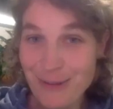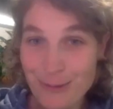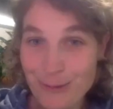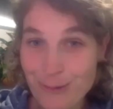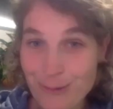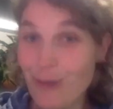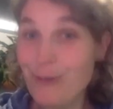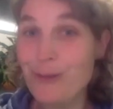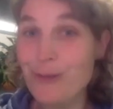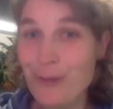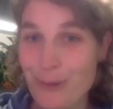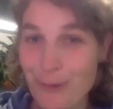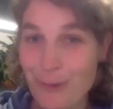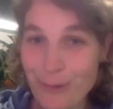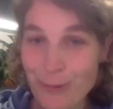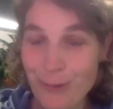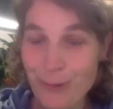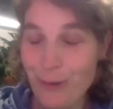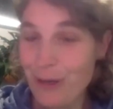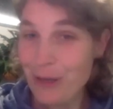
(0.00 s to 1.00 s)
to talk to you
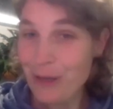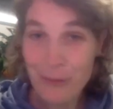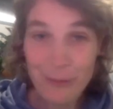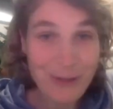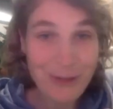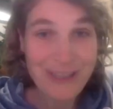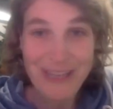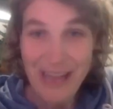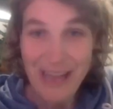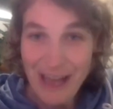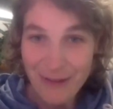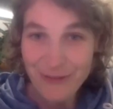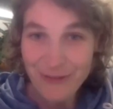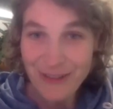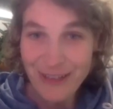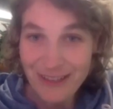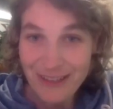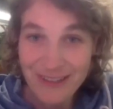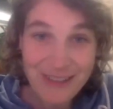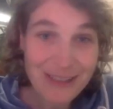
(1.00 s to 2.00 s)
or i already have
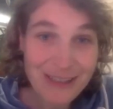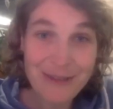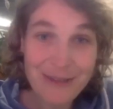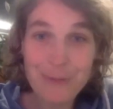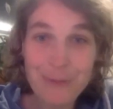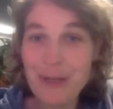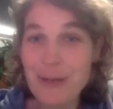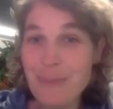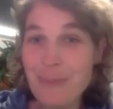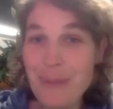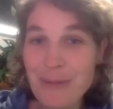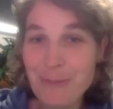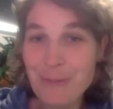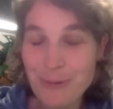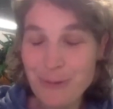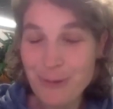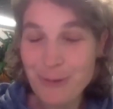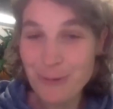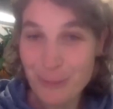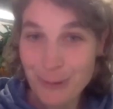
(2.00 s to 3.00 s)
an idea what i might
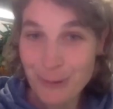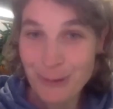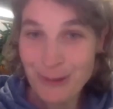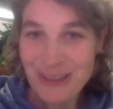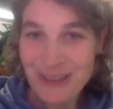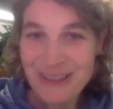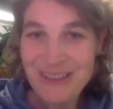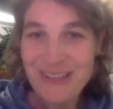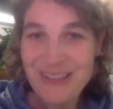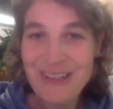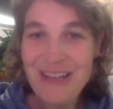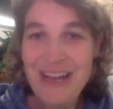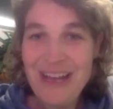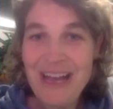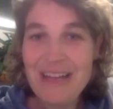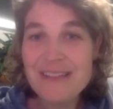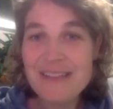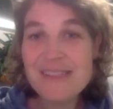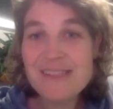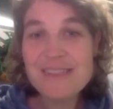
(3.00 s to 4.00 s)
want to do
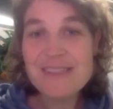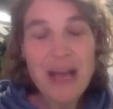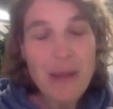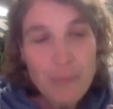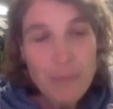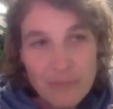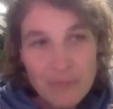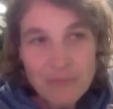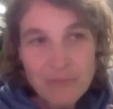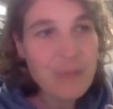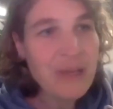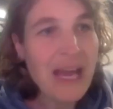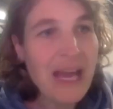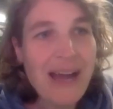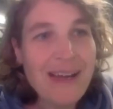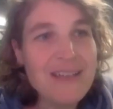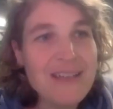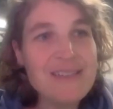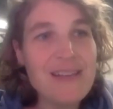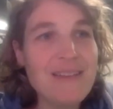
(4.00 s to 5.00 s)
and some
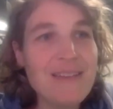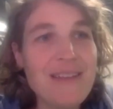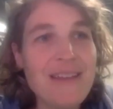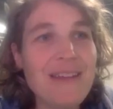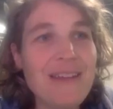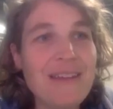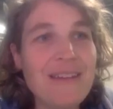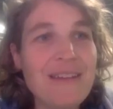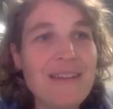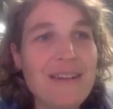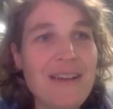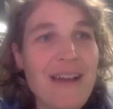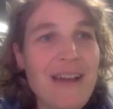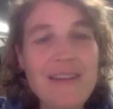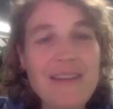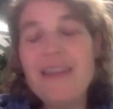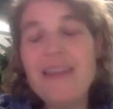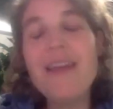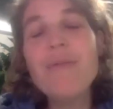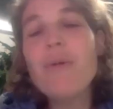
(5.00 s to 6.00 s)
PIs, I think, I
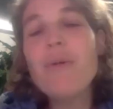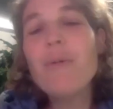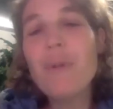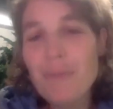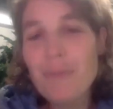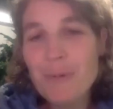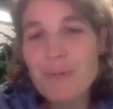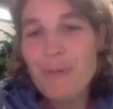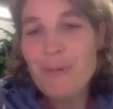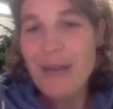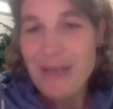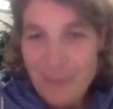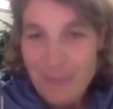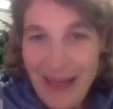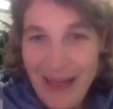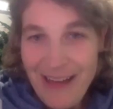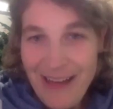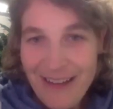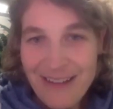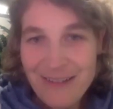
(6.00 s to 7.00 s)
think everyone would write
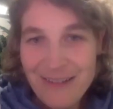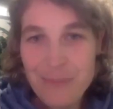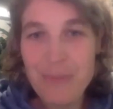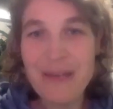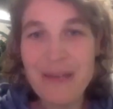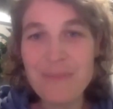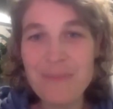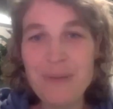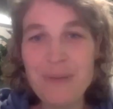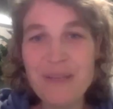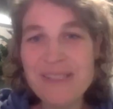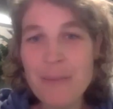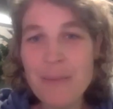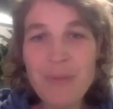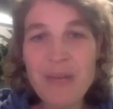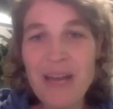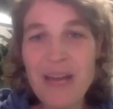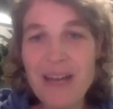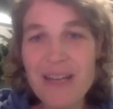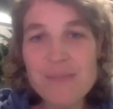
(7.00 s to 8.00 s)
back, but but some
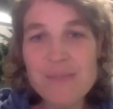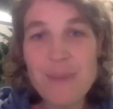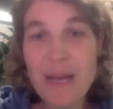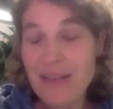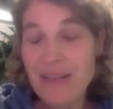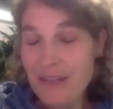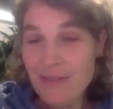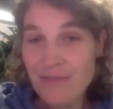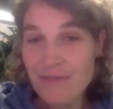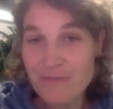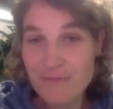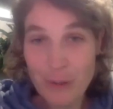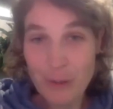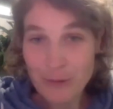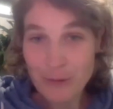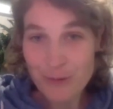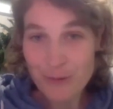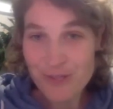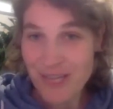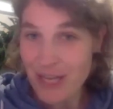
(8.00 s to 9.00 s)
PIs might even
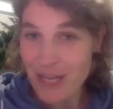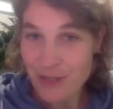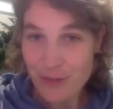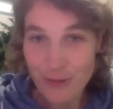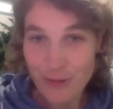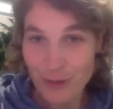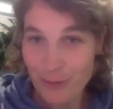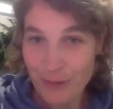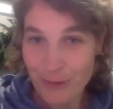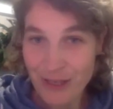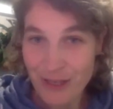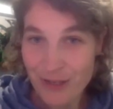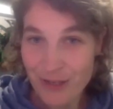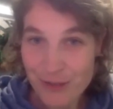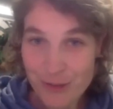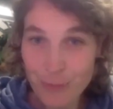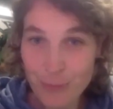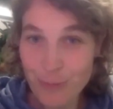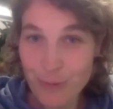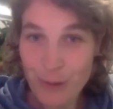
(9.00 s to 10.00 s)
want to schedule already a
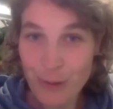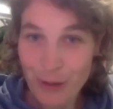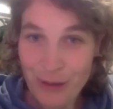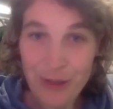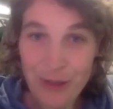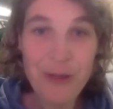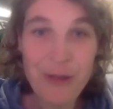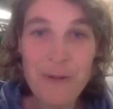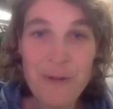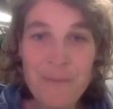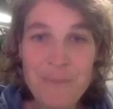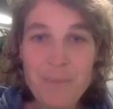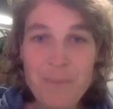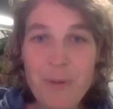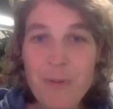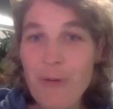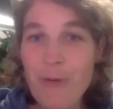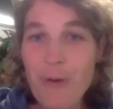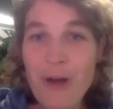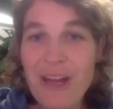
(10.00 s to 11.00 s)
Zoom call
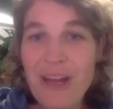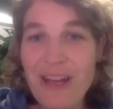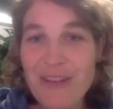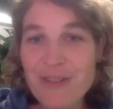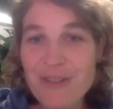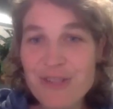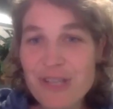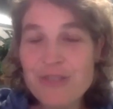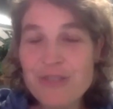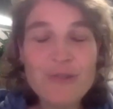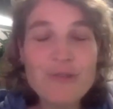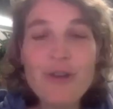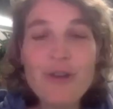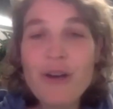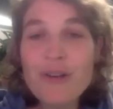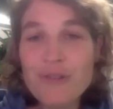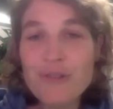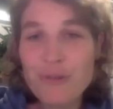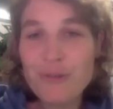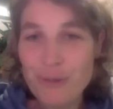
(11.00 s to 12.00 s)
beforehand just to
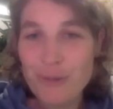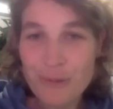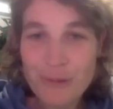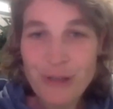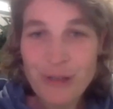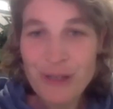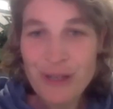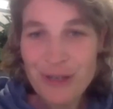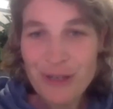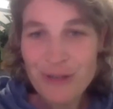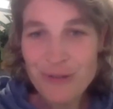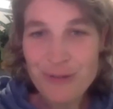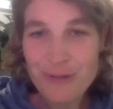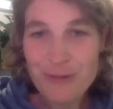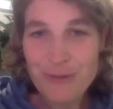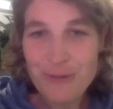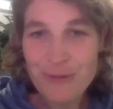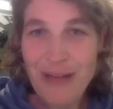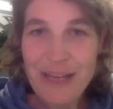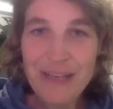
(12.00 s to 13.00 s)
talk to you to,
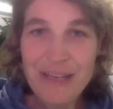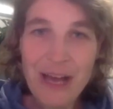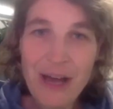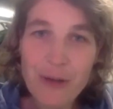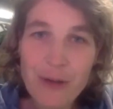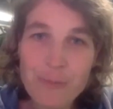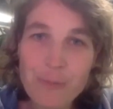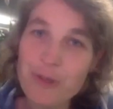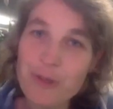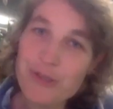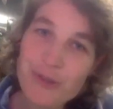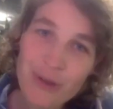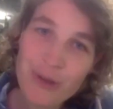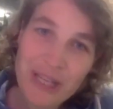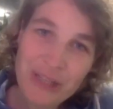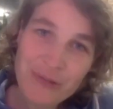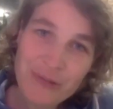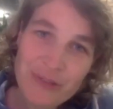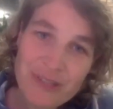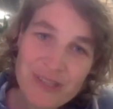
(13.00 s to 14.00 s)
to find out what is your
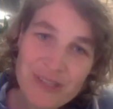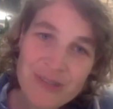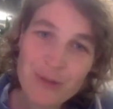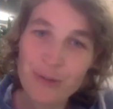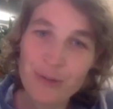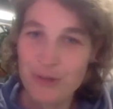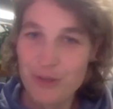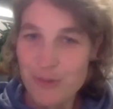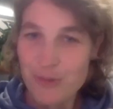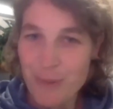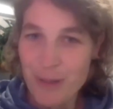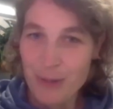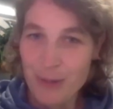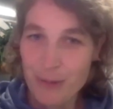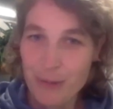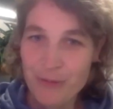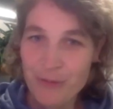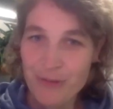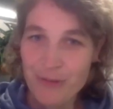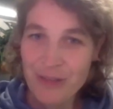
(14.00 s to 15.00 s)
interest could this be a
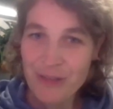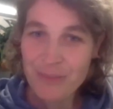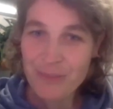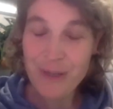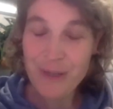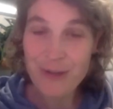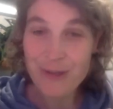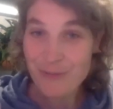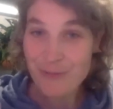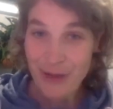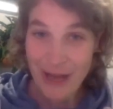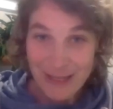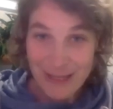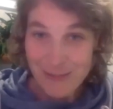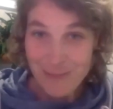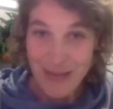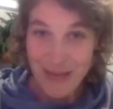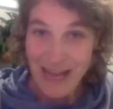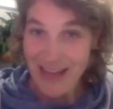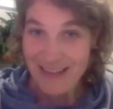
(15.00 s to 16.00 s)
good fit because for
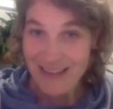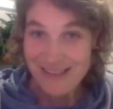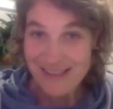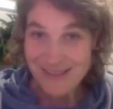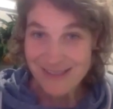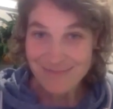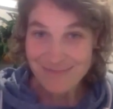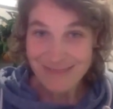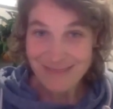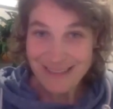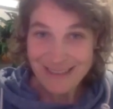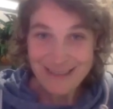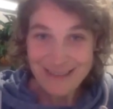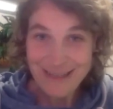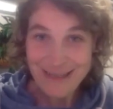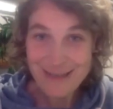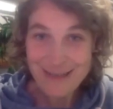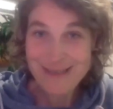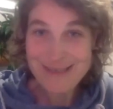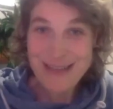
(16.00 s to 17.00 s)
us pis
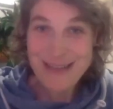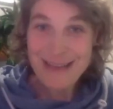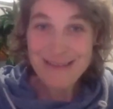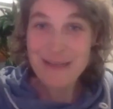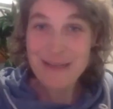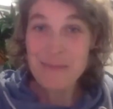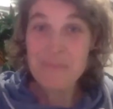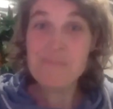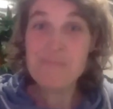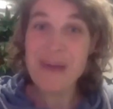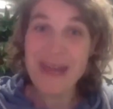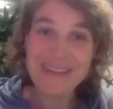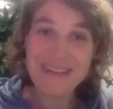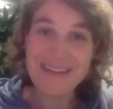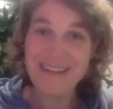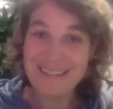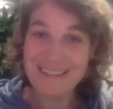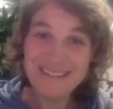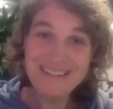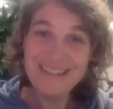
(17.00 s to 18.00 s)
there is nothing
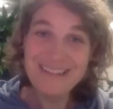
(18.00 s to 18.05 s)
better